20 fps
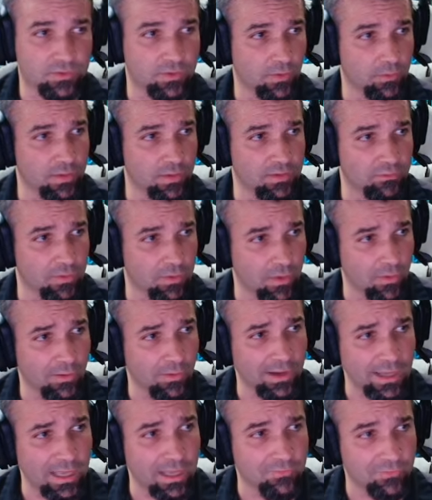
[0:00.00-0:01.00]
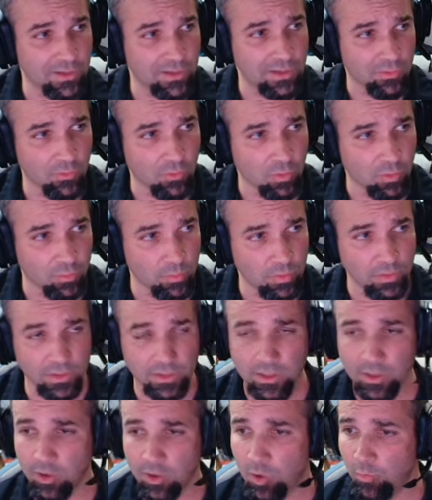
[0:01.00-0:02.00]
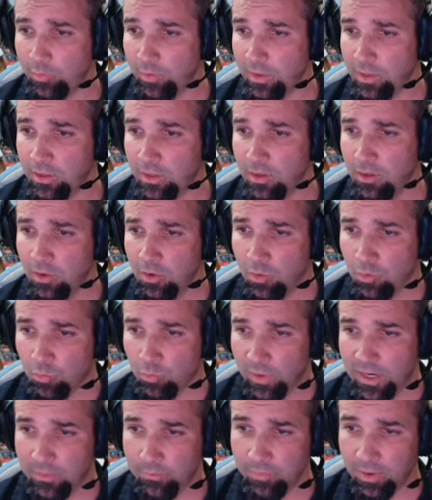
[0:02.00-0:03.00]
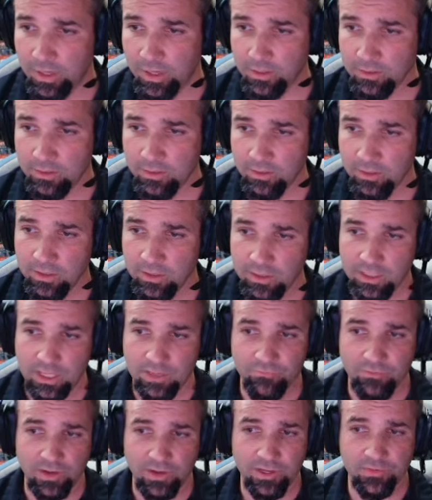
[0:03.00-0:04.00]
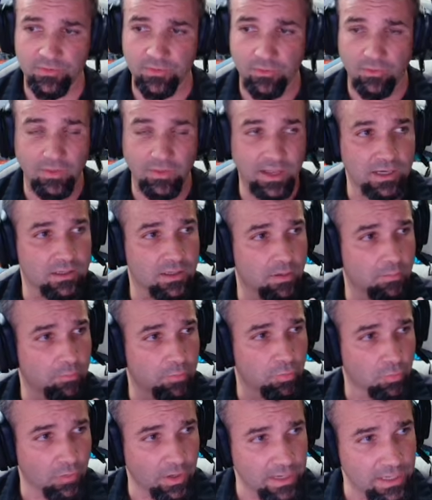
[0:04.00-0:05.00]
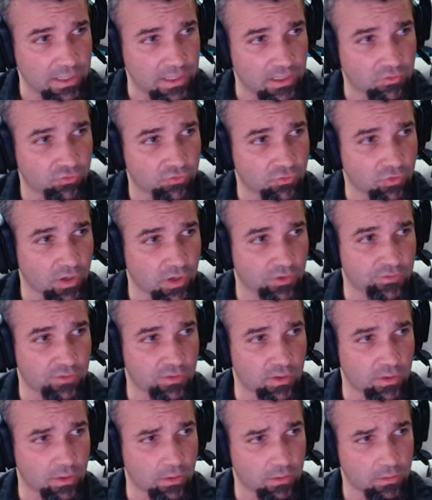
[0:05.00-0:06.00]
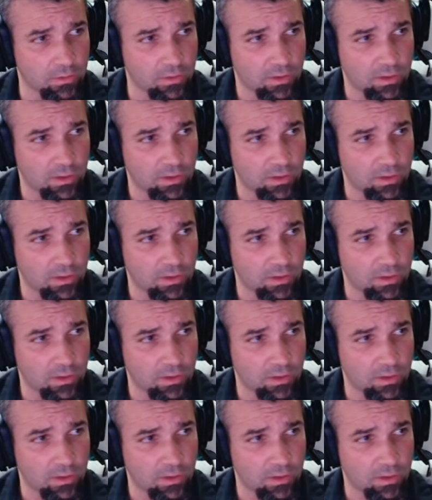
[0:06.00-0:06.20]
So even though I have a normally open red button, if I select a break instruction here,